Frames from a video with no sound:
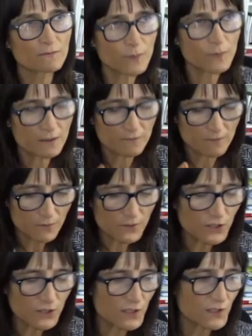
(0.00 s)
being
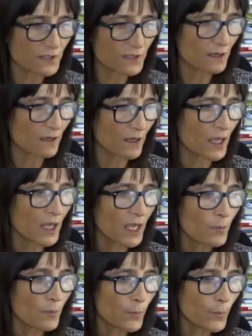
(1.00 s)
reductionist.
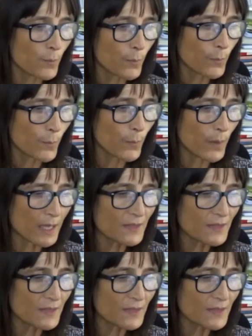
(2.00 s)
But